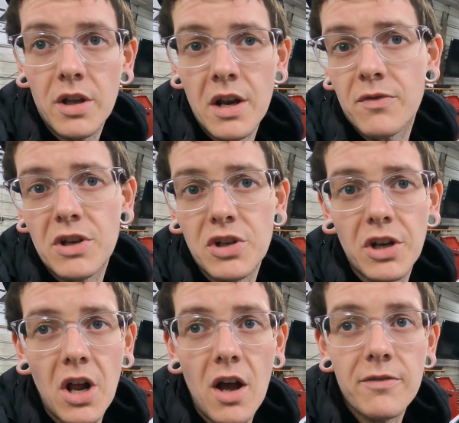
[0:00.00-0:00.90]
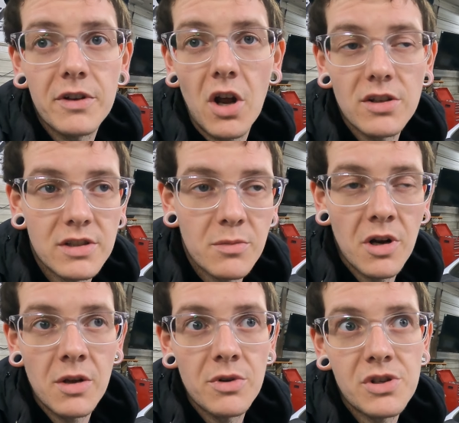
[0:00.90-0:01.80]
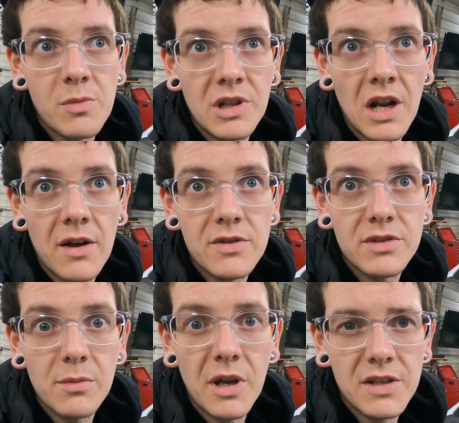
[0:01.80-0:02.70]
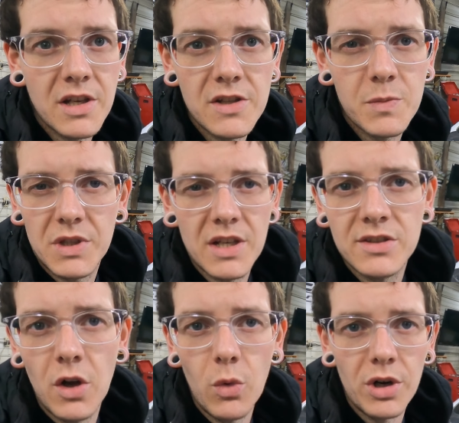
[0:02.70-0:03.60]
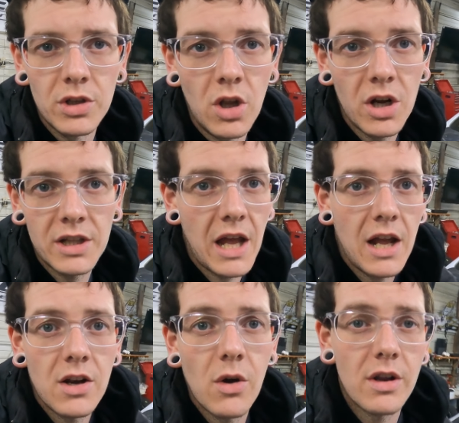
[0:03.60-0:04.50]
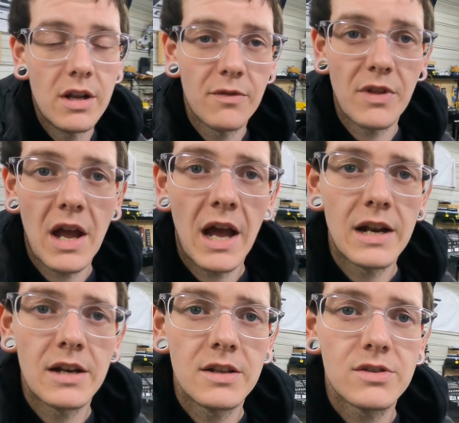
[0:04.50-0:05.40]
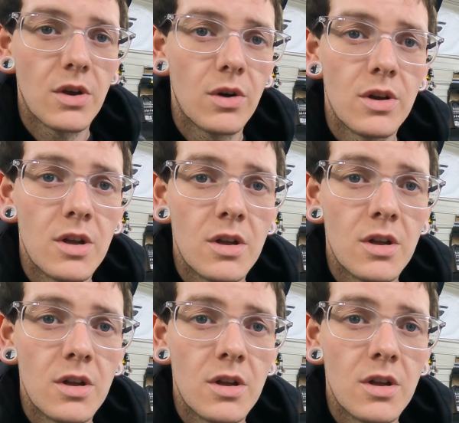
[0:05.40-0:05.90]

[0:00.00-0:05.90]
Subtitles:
And if they took it off, it costed money, which I mean, that obviously makes sense. But they still wouldn't look and they had no idea if they had any, so